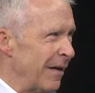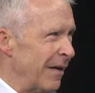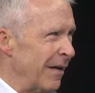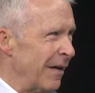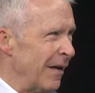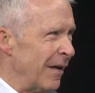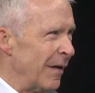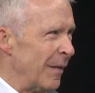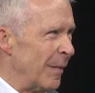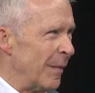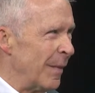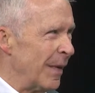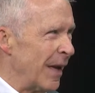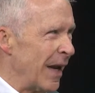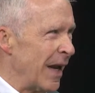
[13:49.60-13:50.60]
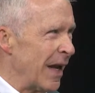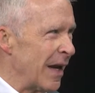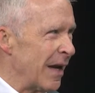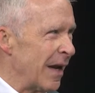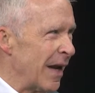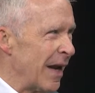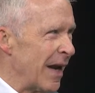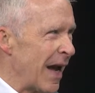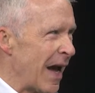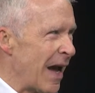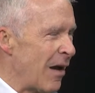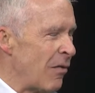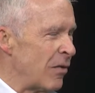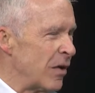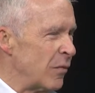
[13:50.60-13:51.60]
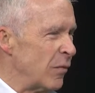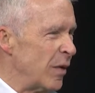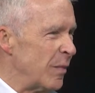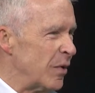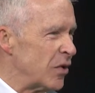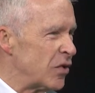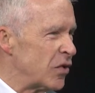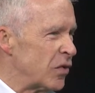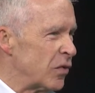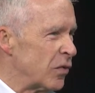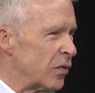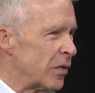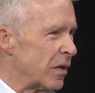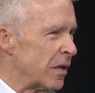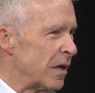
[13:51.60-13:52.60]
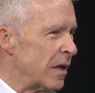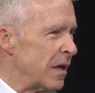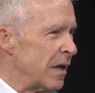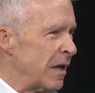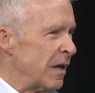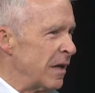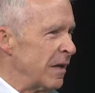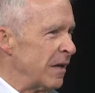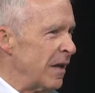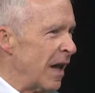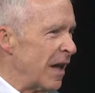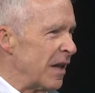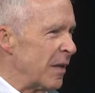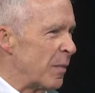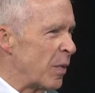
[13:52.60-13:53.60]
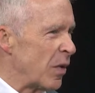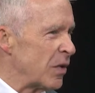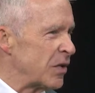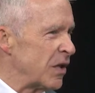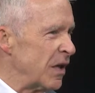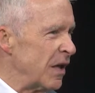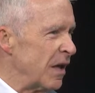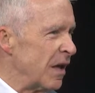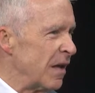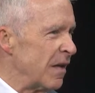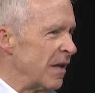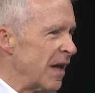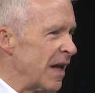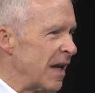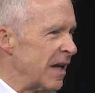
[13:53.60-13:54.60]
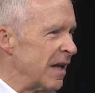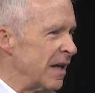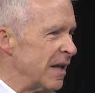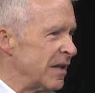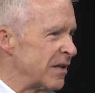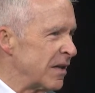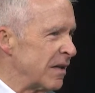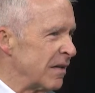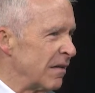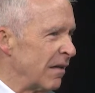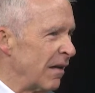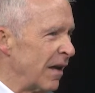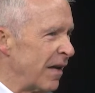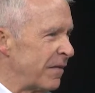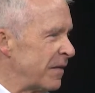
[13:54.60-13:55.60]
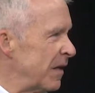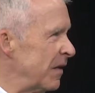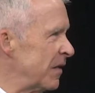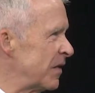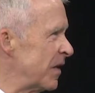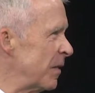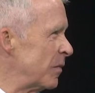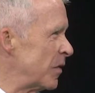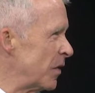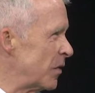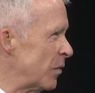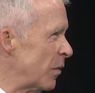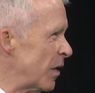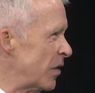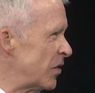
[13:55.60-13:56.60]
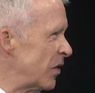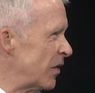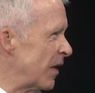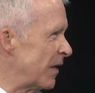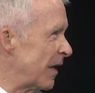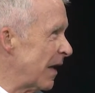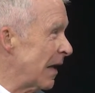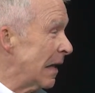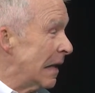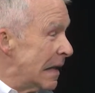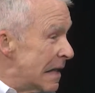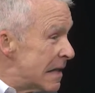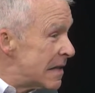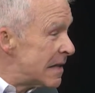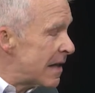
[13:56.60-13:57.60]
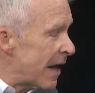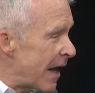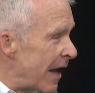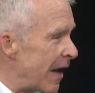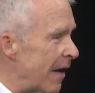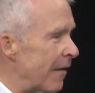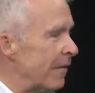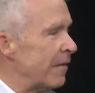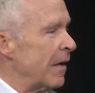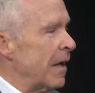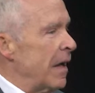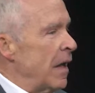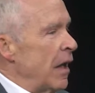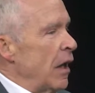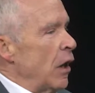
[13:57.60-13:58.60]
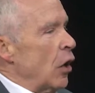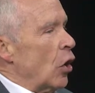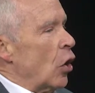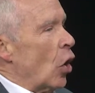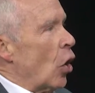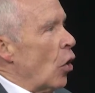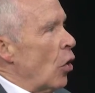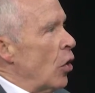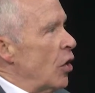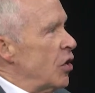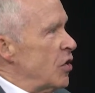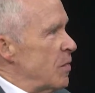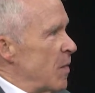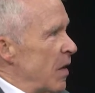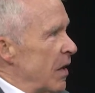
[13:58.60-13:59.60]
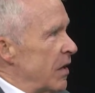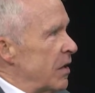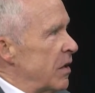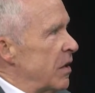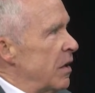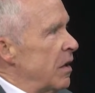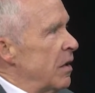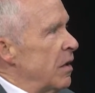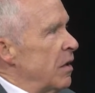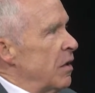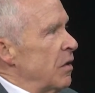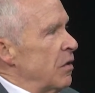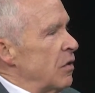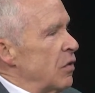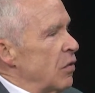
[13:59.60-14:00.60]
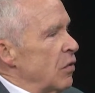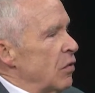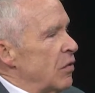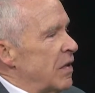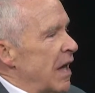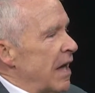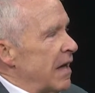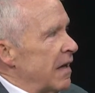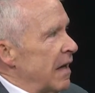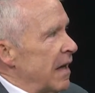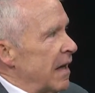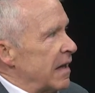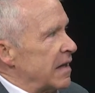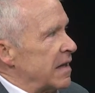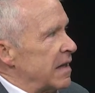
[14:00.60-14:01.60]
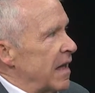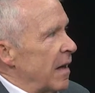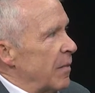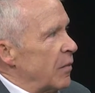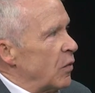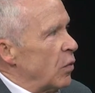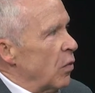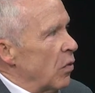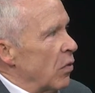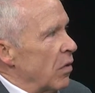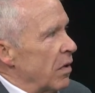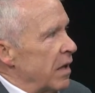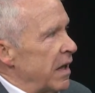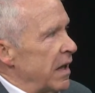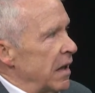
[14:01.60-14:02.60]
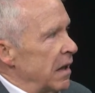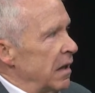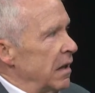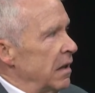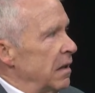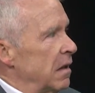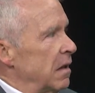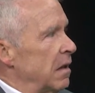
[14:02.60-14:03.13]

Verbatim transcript: Um, and and how can we be sure that the person then isn't left in the same situation, that they at least have mm-hmm. encouragement mm-hmm. to take the next step toward healing.